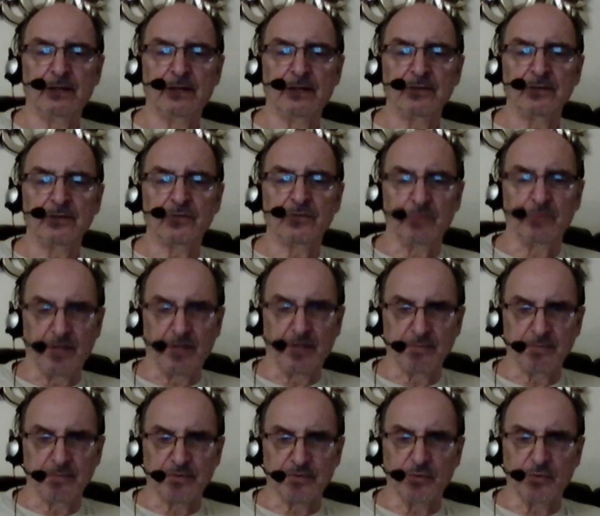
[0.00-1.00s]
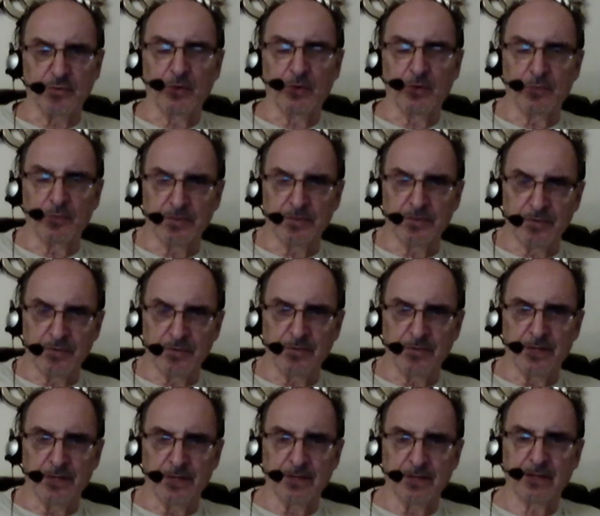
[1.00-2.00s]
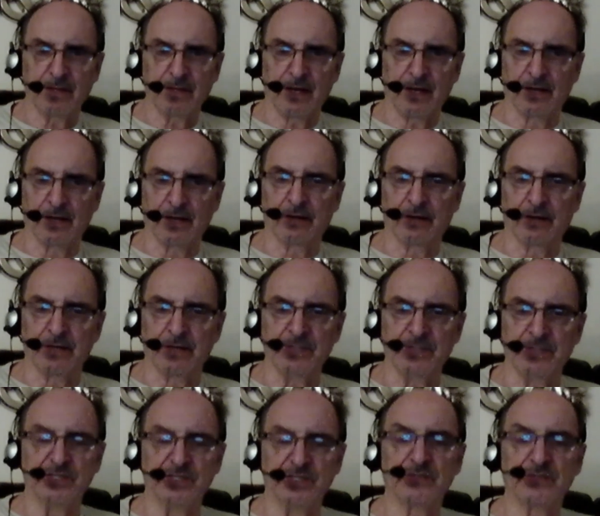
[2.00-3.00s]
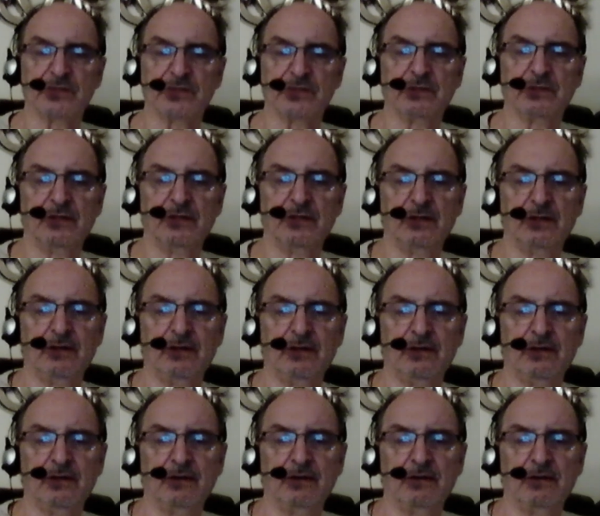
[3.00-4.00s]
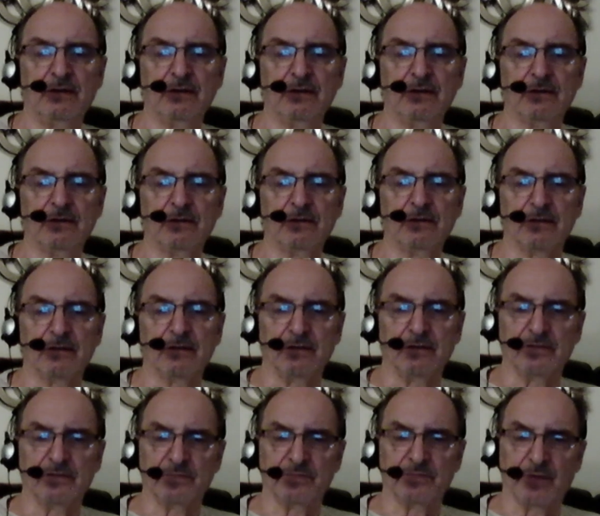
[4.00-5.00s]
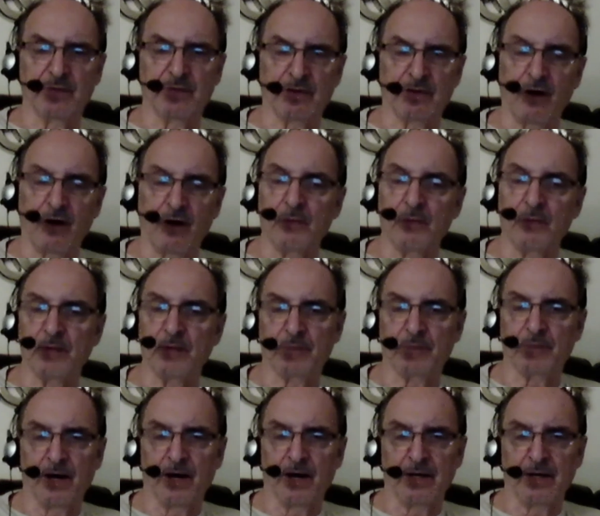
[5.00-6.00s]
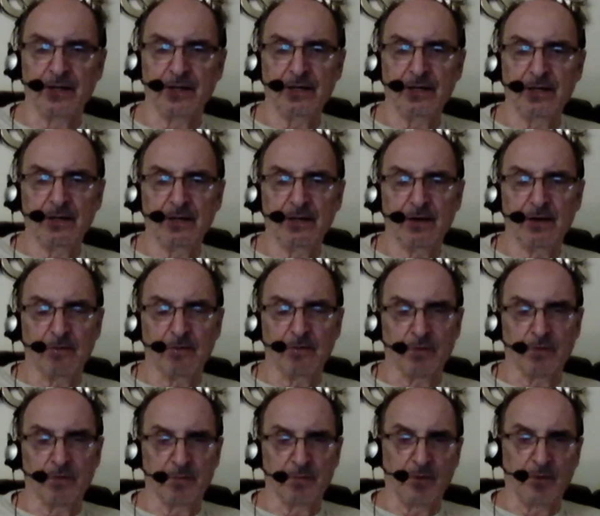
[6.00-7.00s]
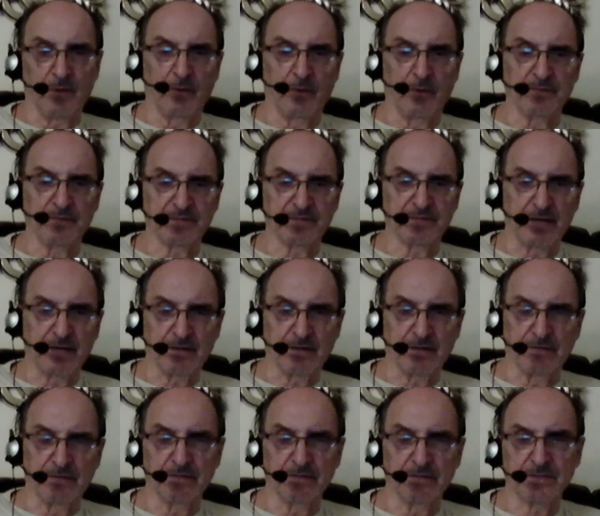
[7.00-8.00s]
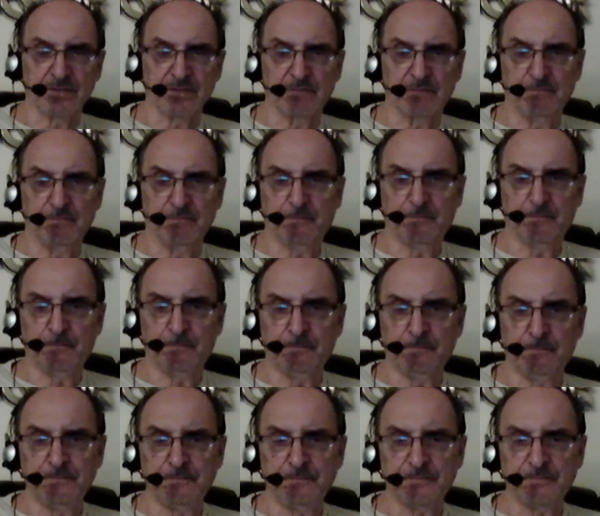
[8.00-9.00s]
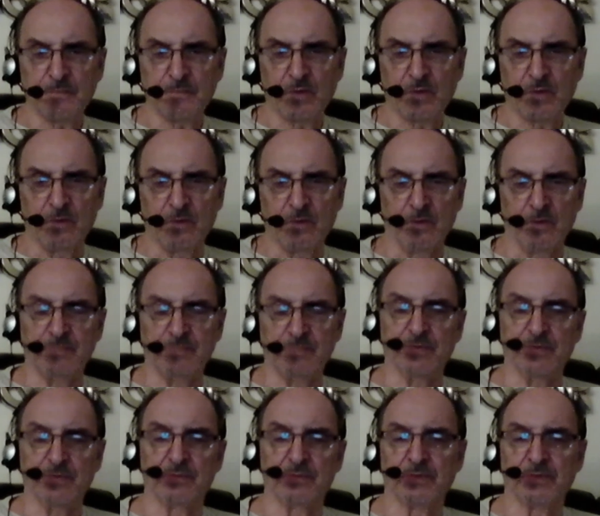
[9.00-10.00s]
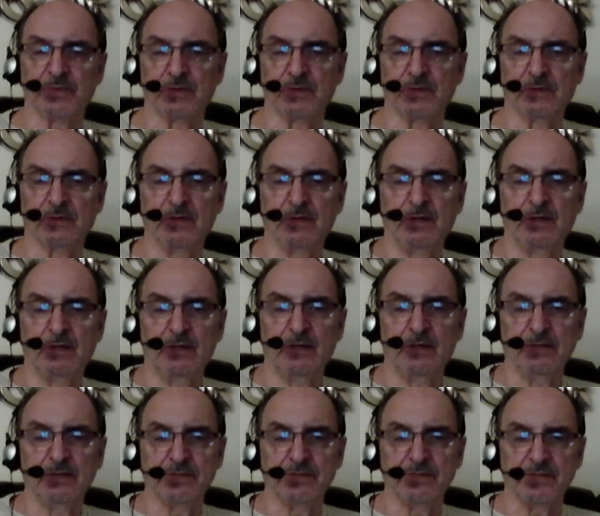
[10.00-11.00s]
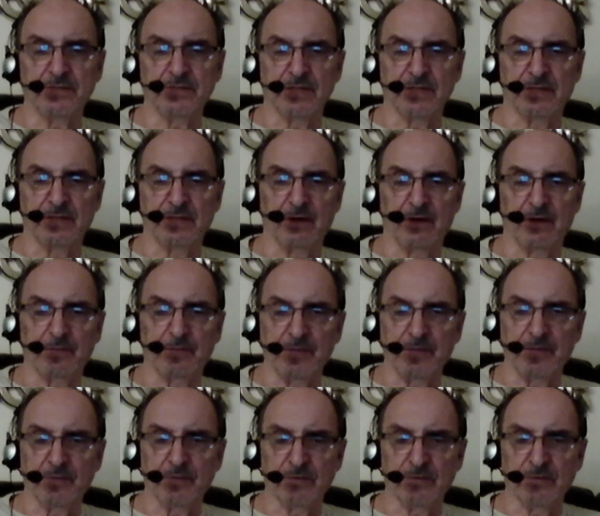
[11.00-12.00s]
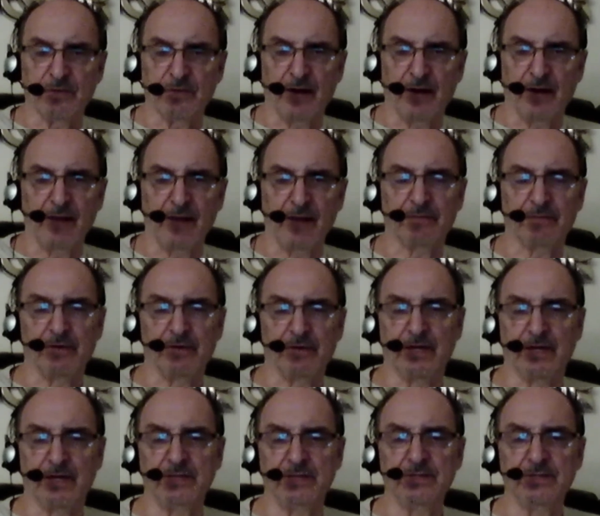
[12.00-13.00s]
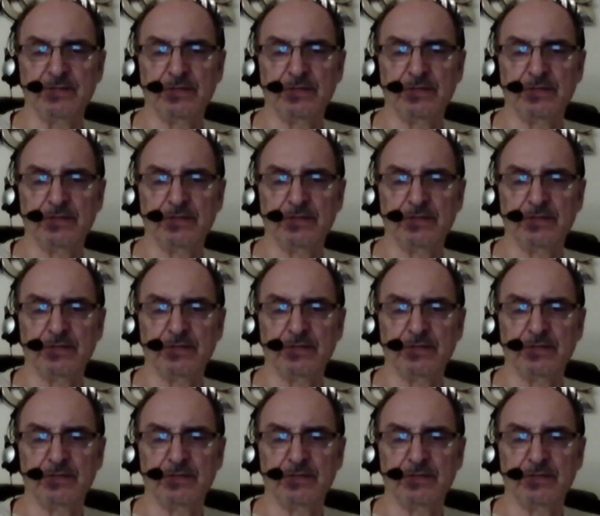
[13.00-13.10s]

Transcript: to be able to do what we're doing at our ages. There's been a comment by one of my wife's caregivers who observes her. She said there are people who are half her age